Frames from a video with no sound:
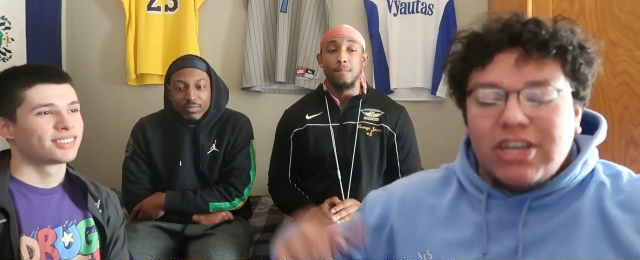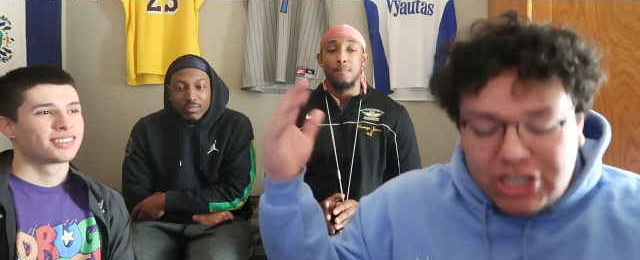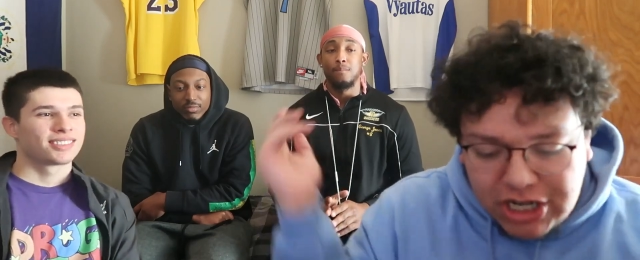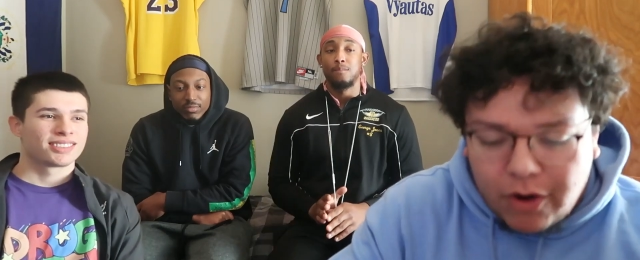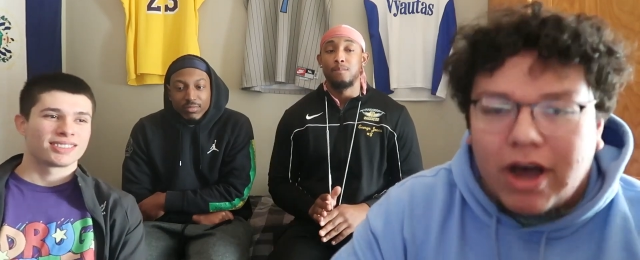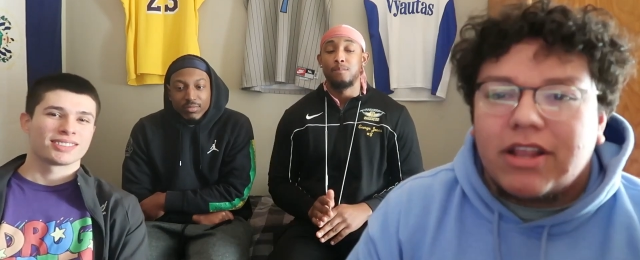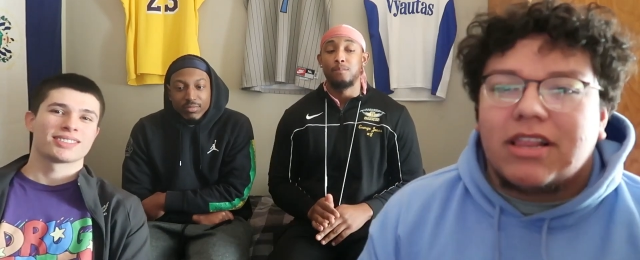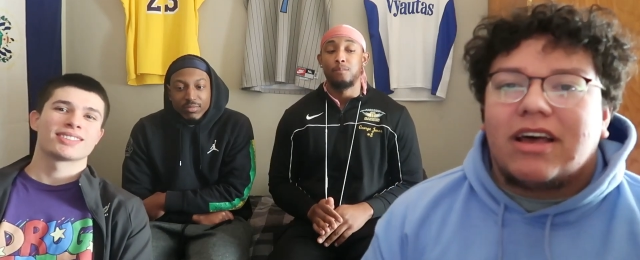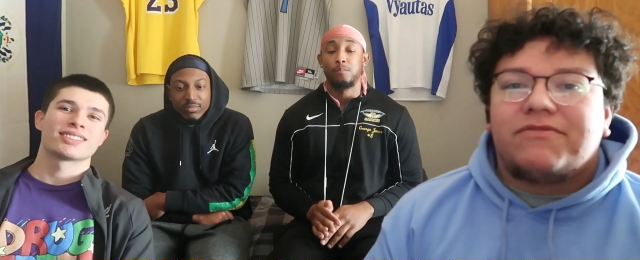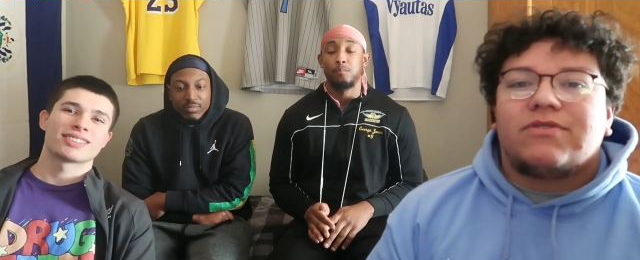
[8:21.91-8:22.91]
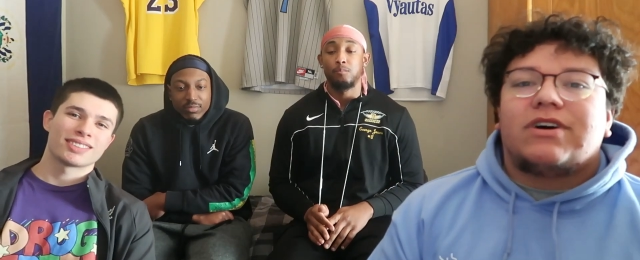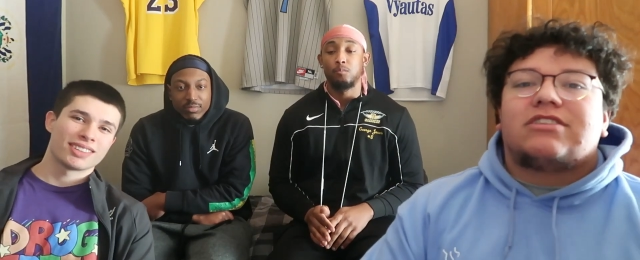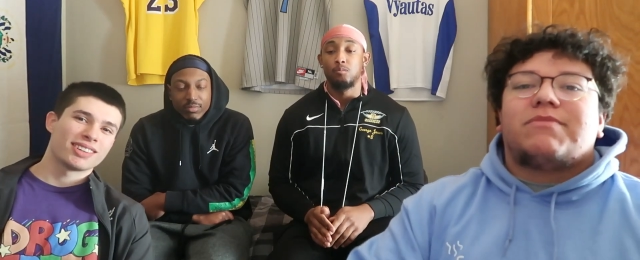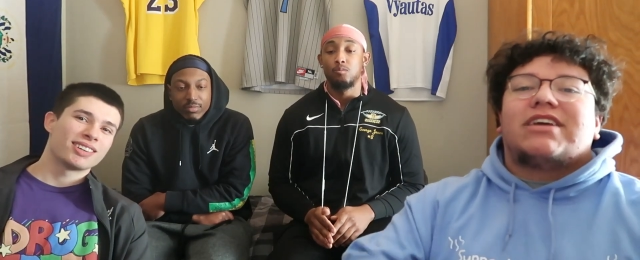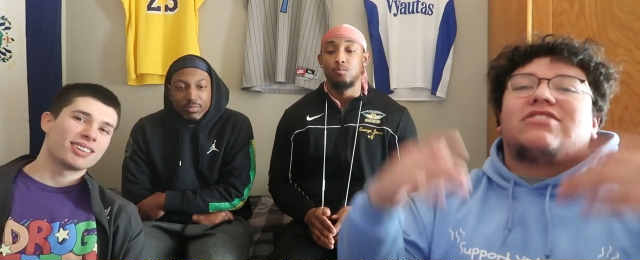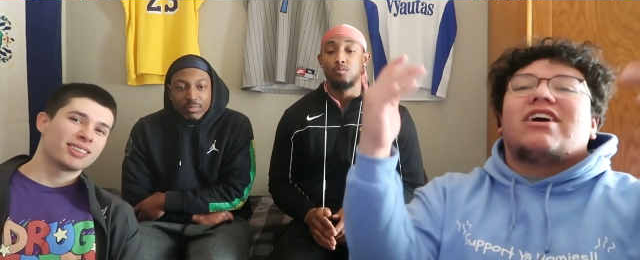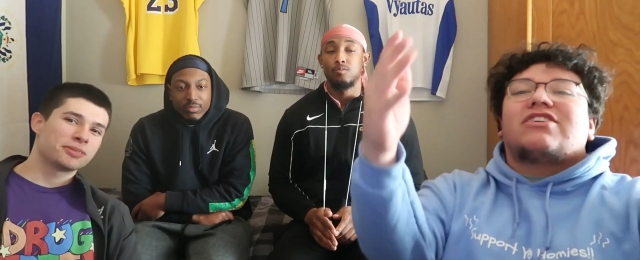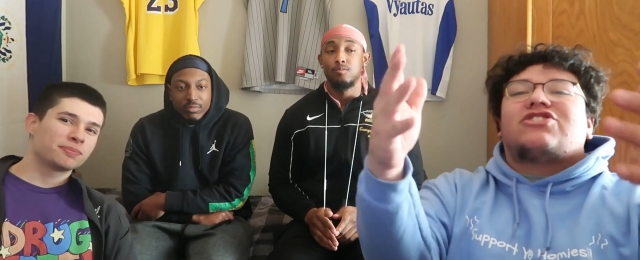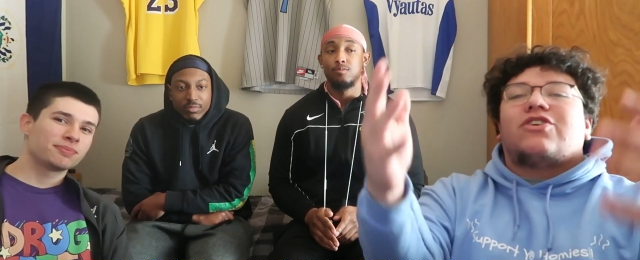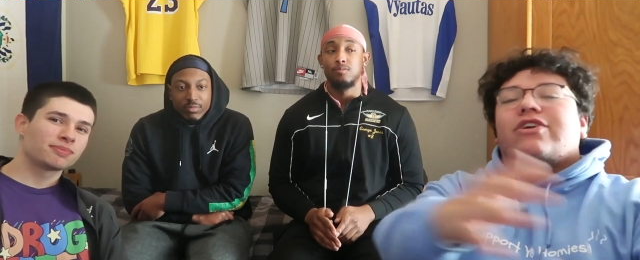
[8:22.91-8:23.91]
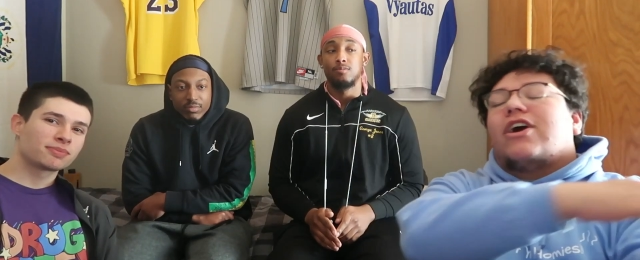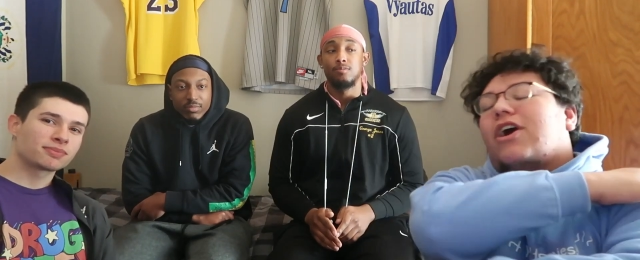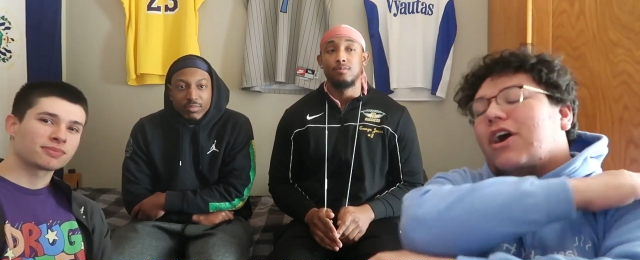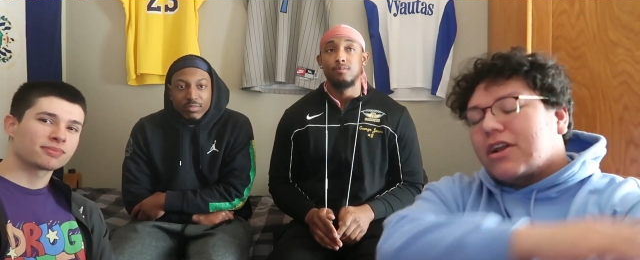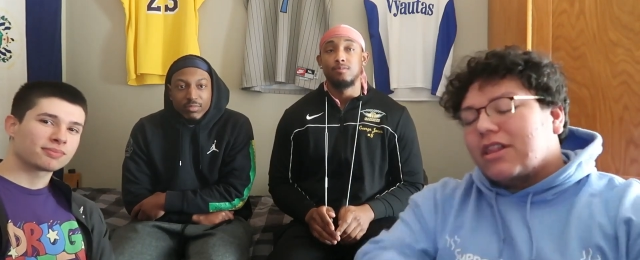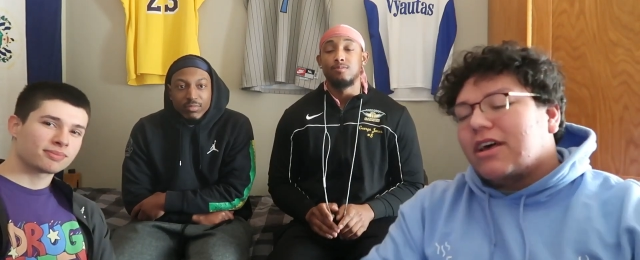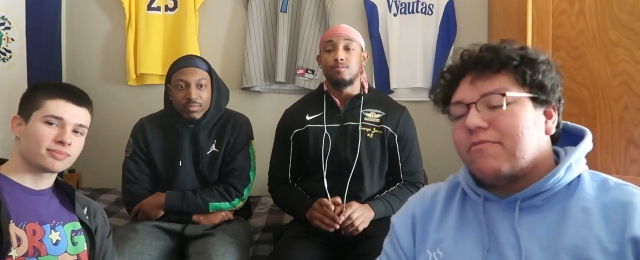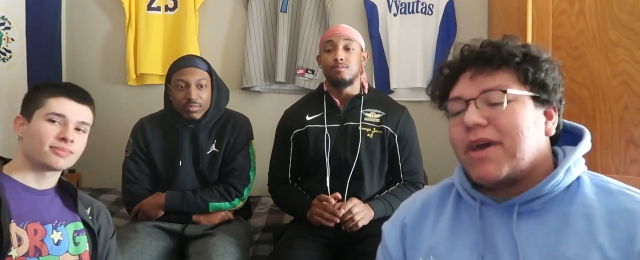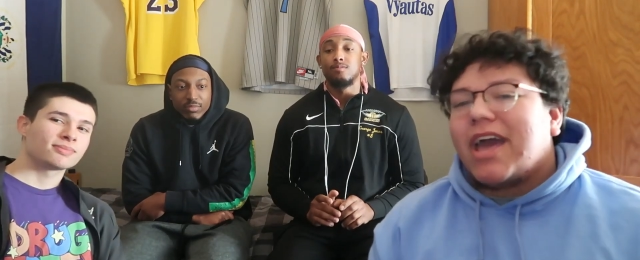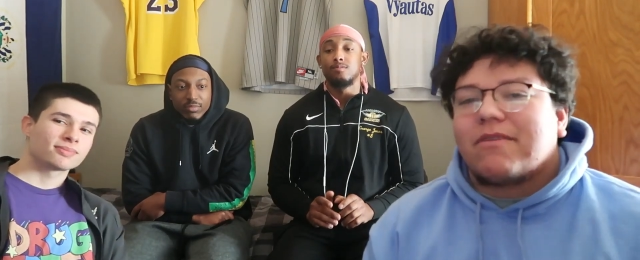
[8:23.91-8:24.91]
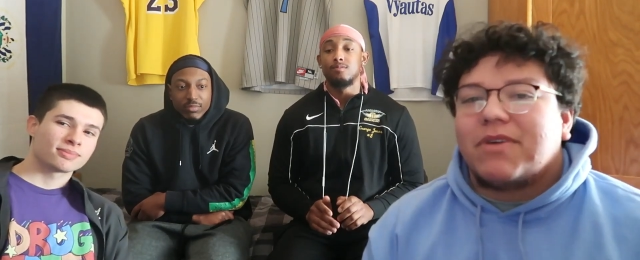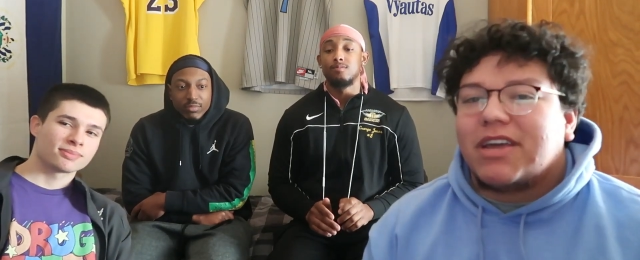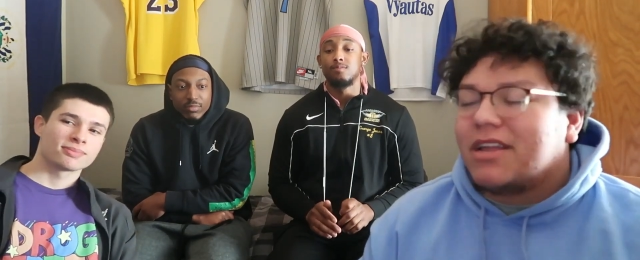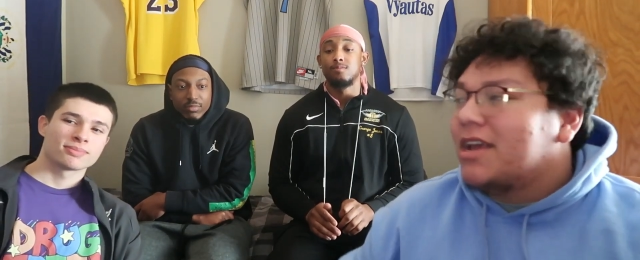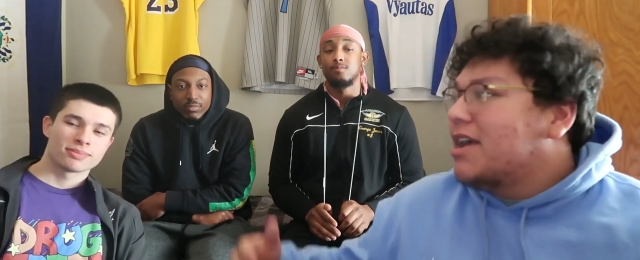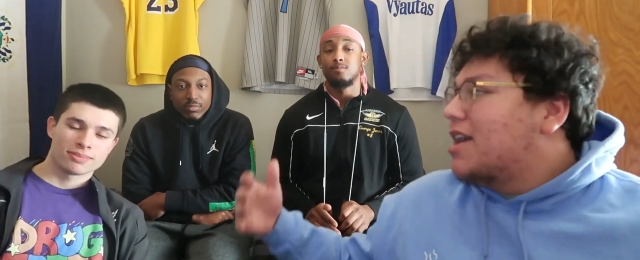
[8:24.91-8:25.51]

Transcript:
Speaker 1: Show all the love to us, man, so I can show y'all all the love back, man.